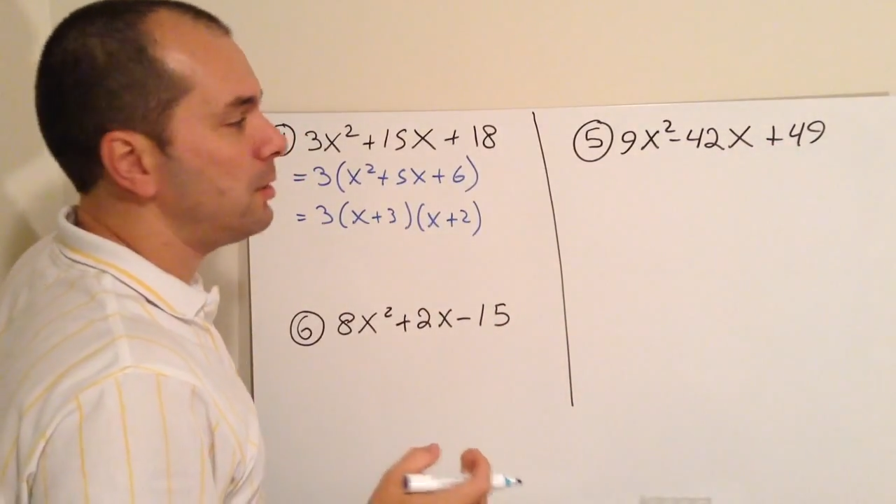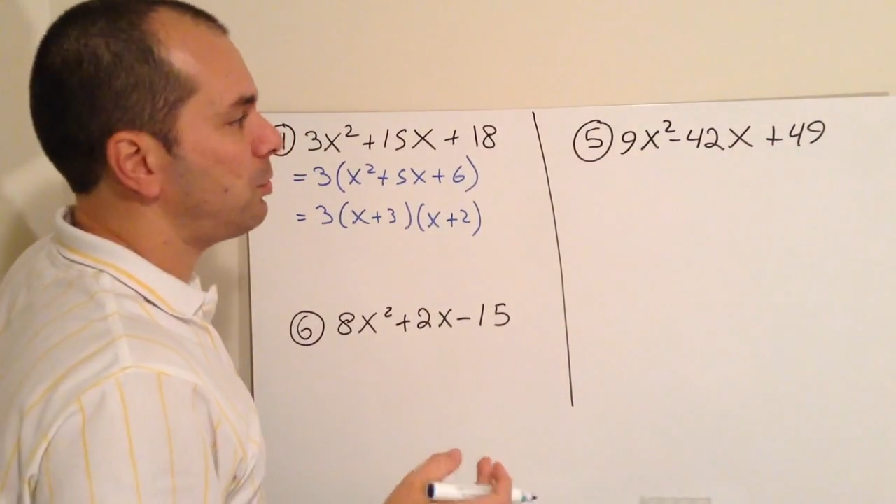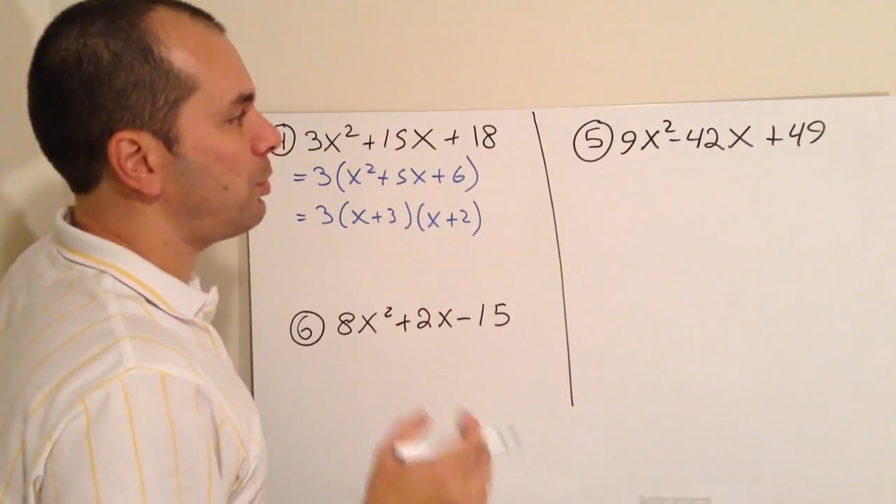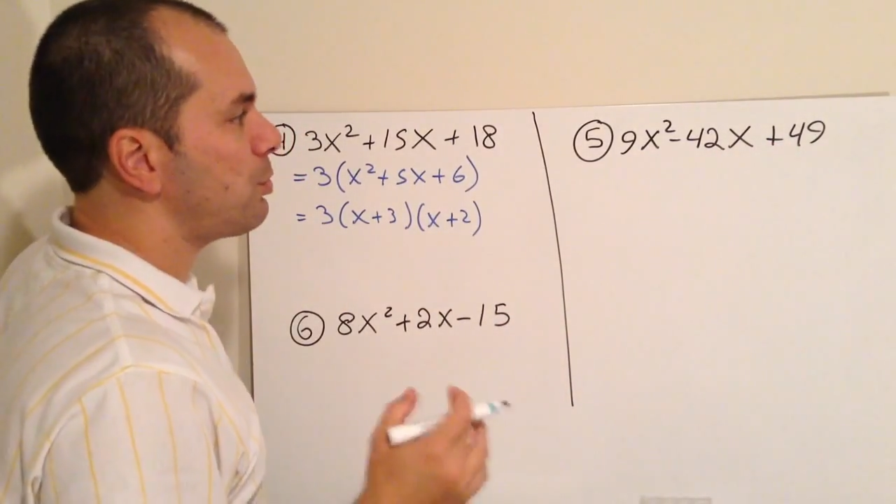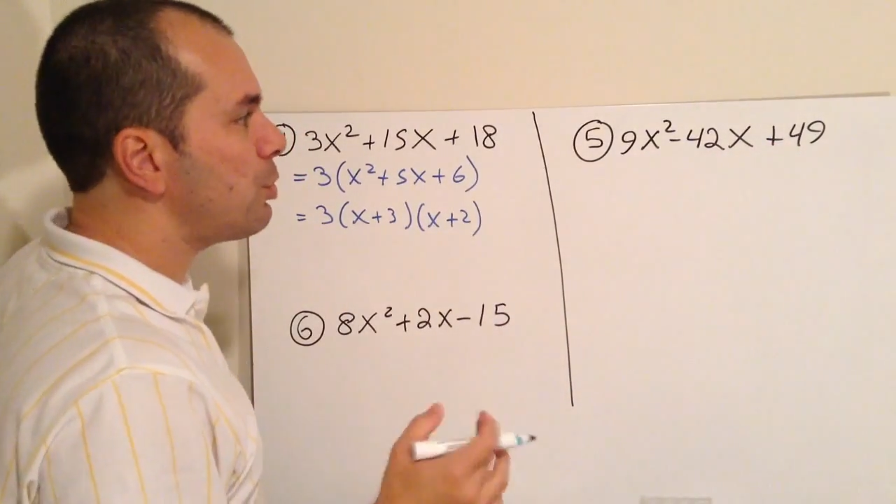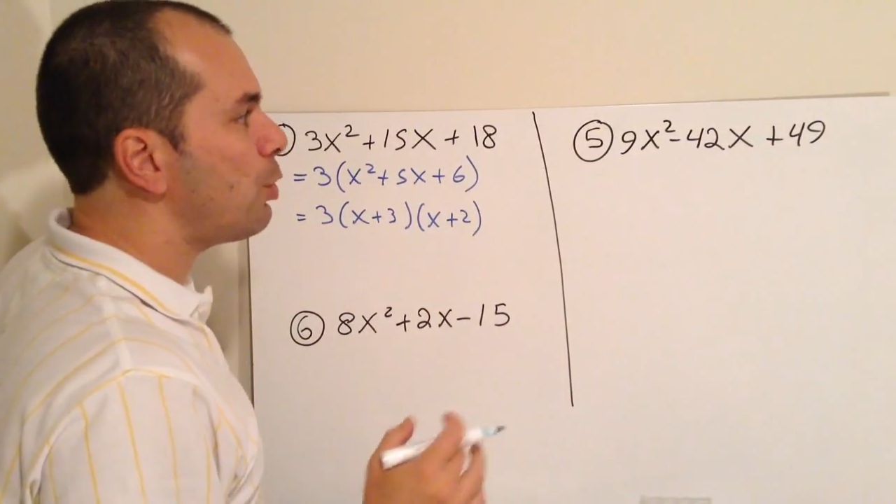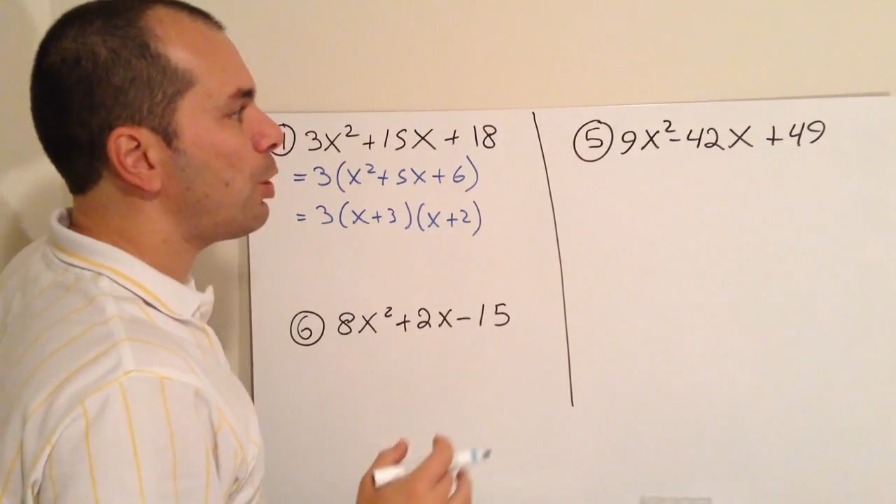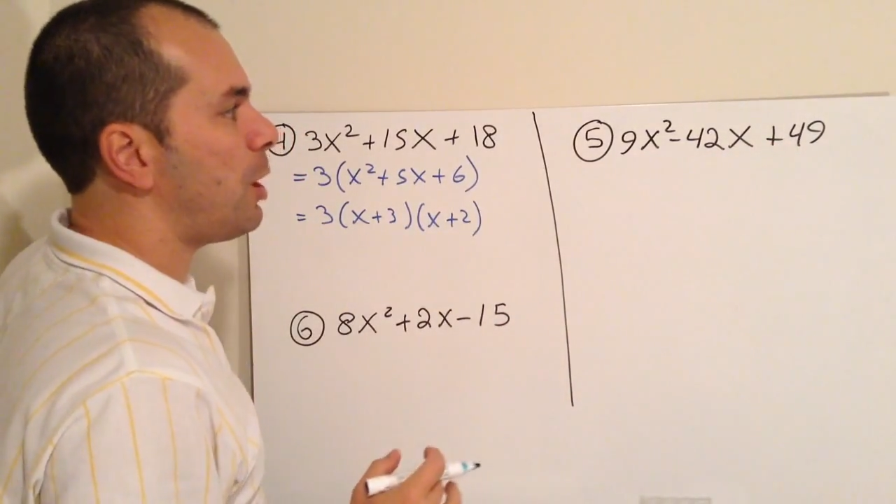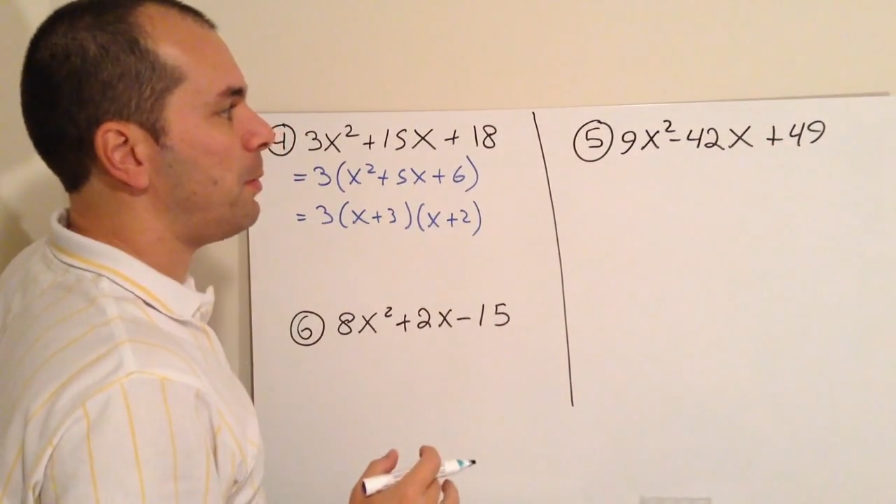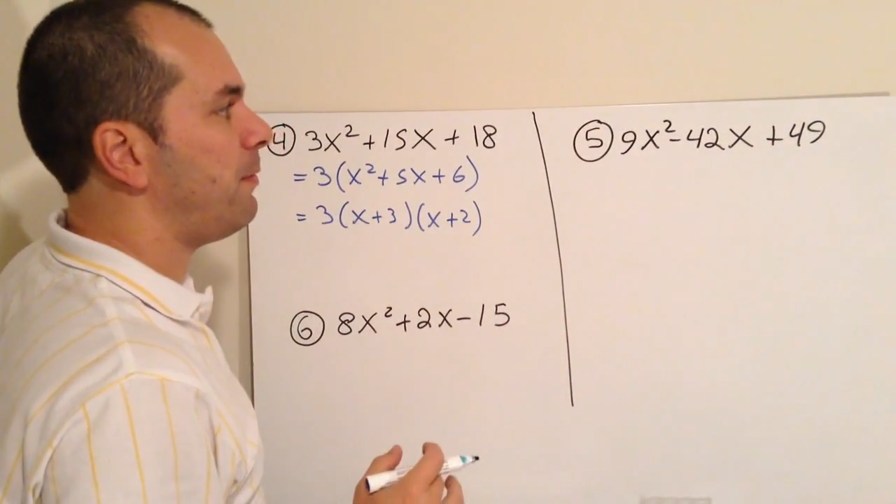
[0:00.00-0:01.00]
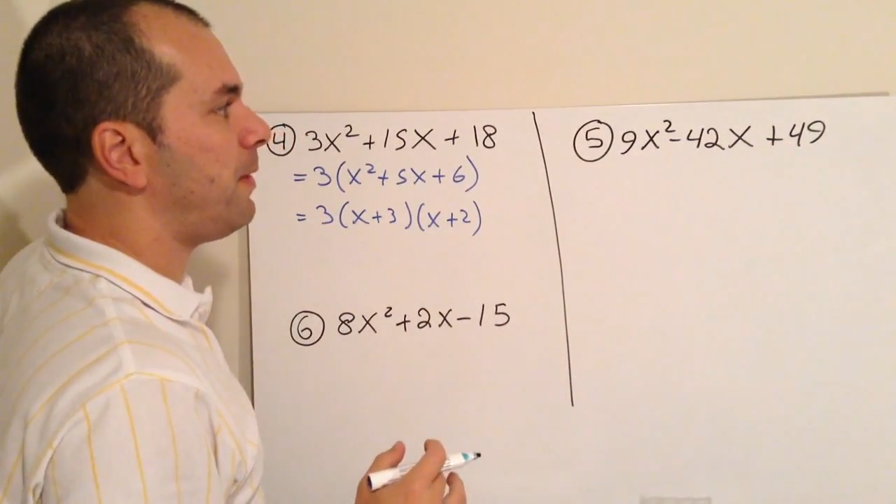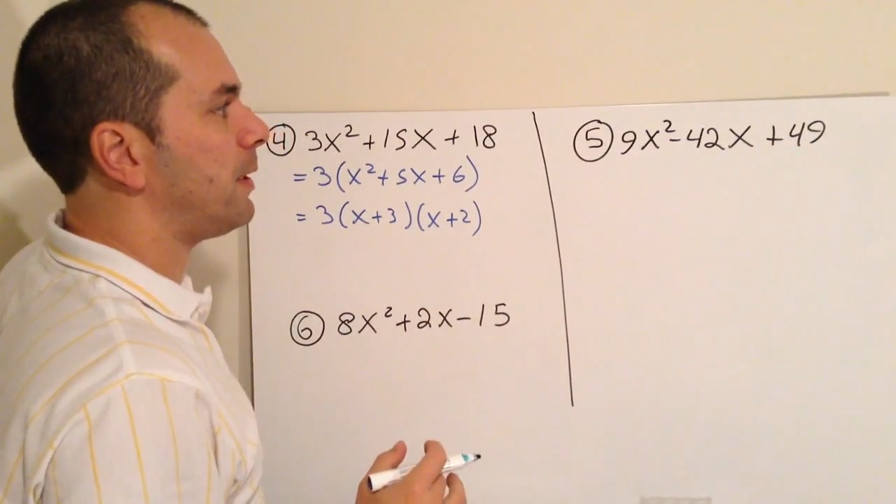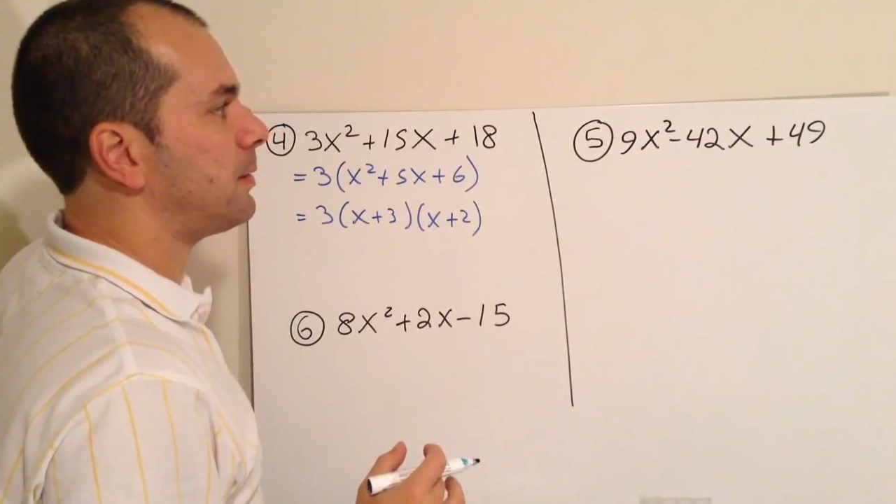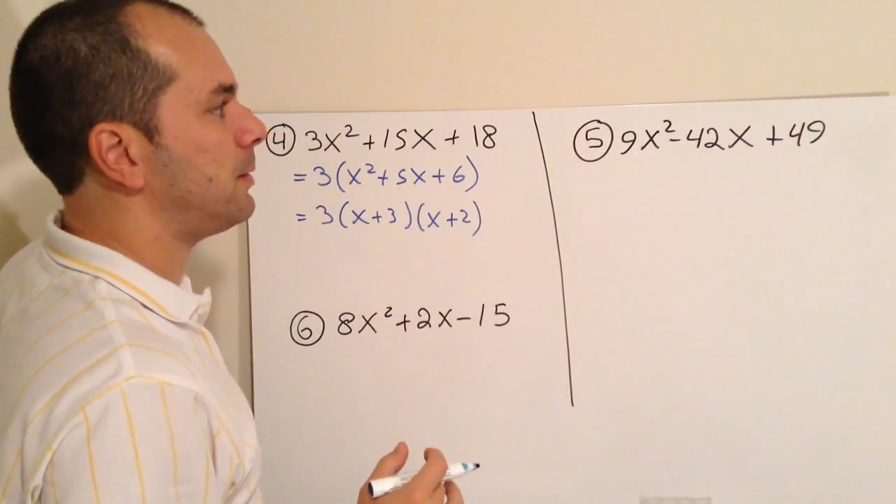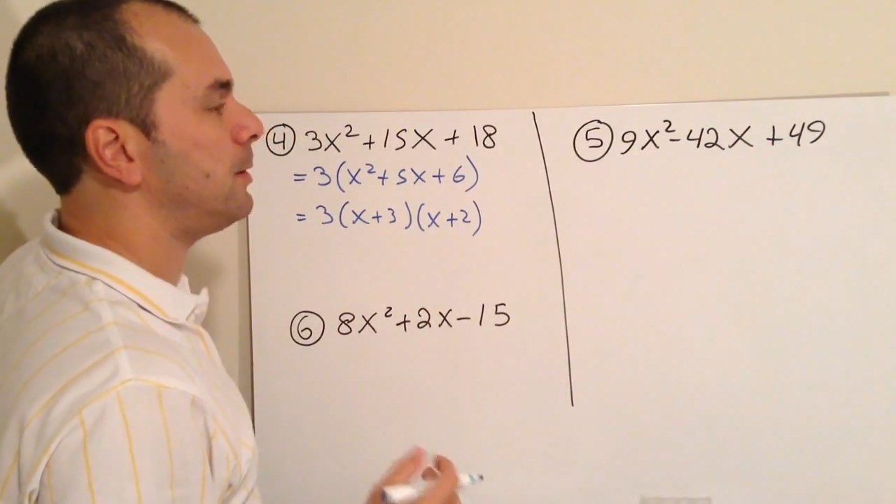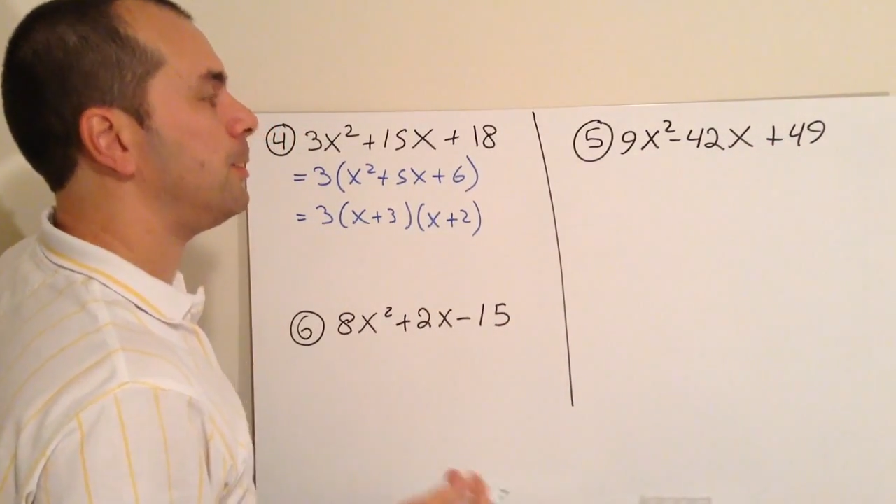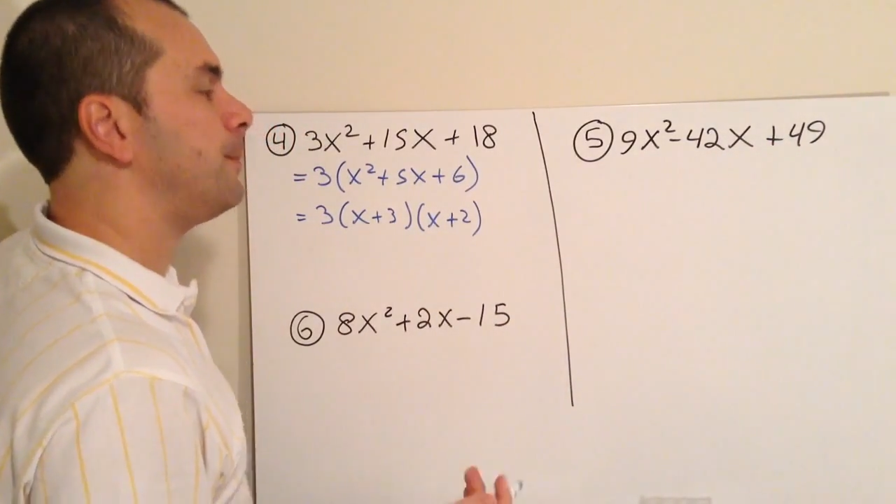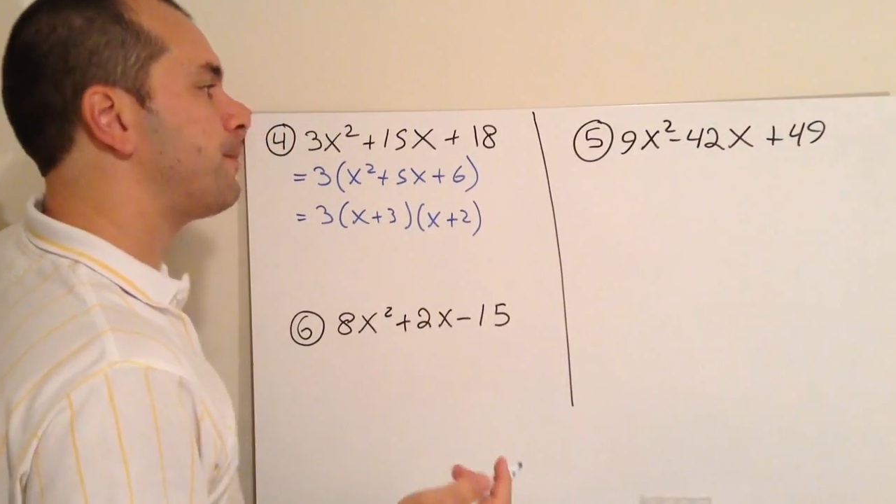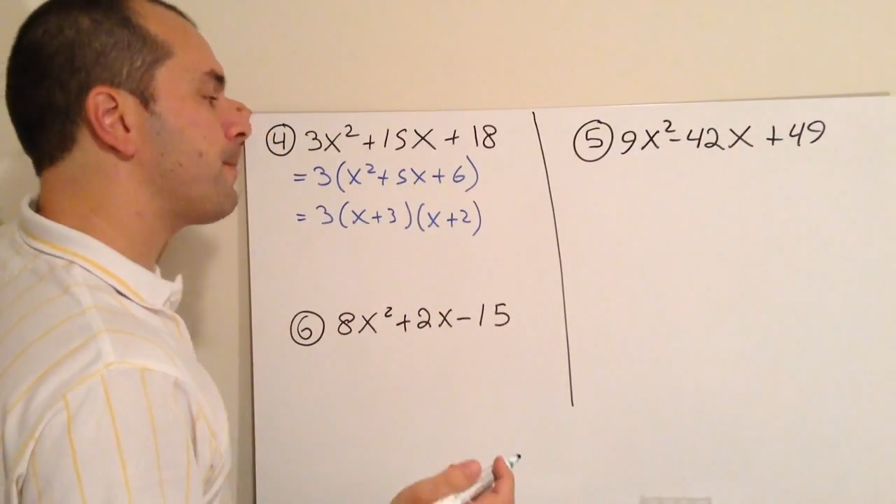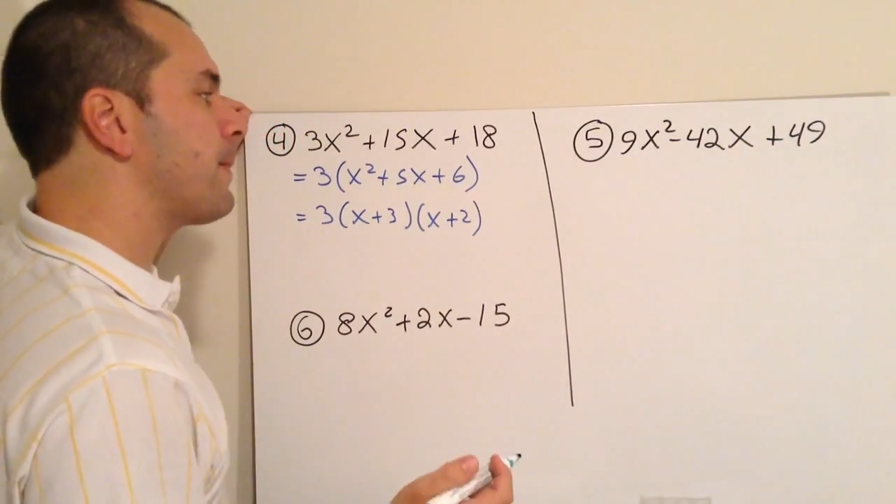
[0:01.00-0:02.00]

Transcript: so there's no common factor. So